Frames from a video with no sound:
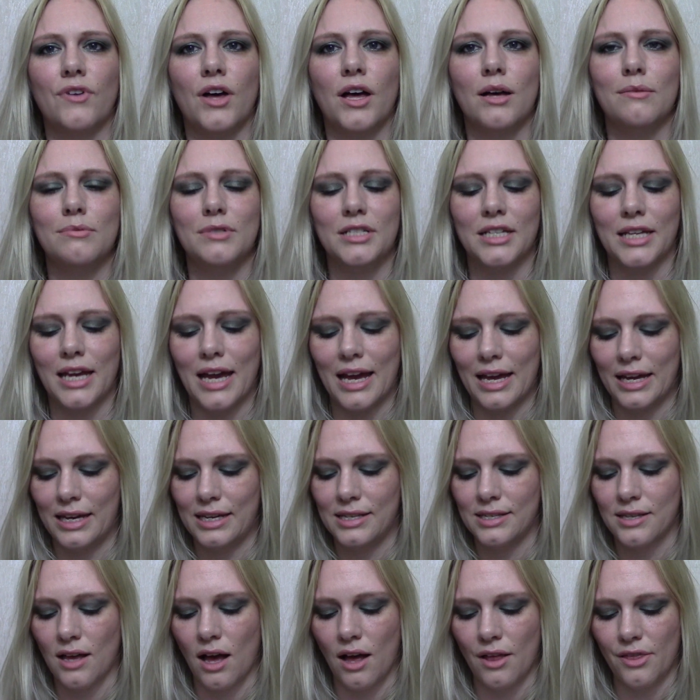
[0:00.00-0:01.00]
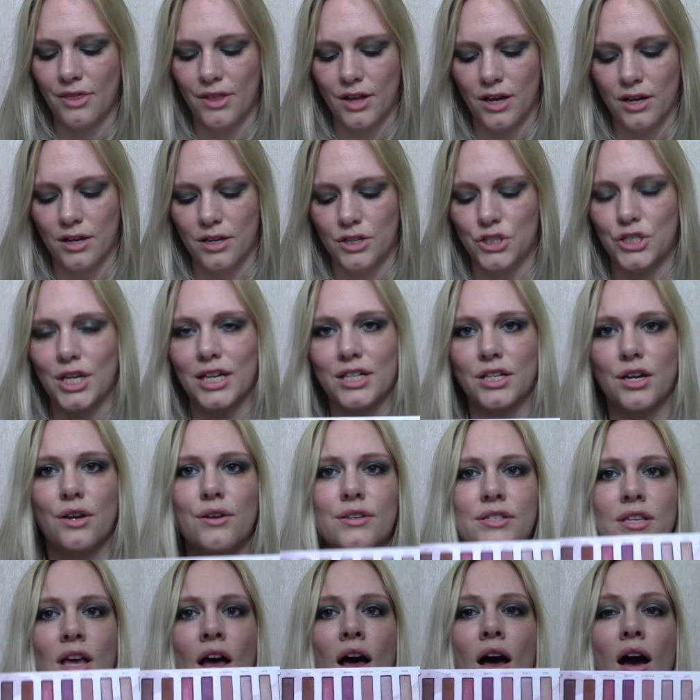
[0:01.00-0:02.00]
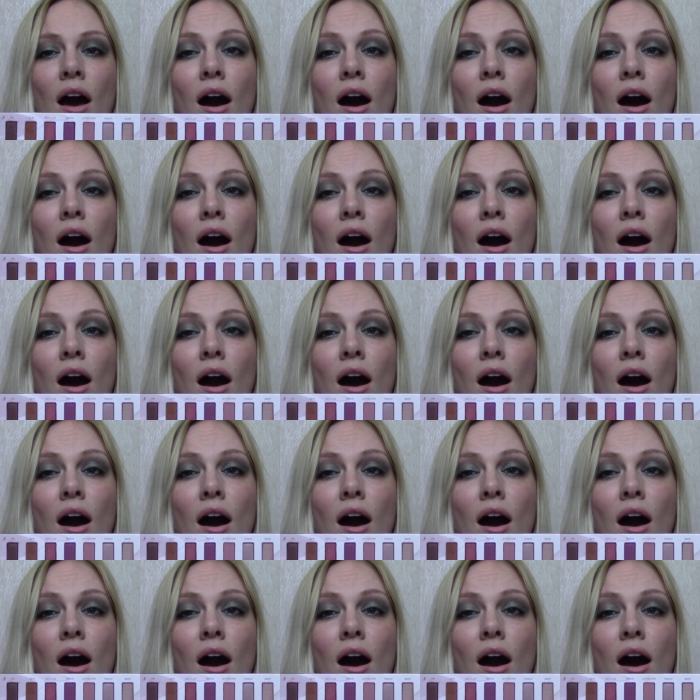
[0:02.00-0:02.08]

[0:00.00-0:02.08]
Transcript: Urban Decay's other shadows.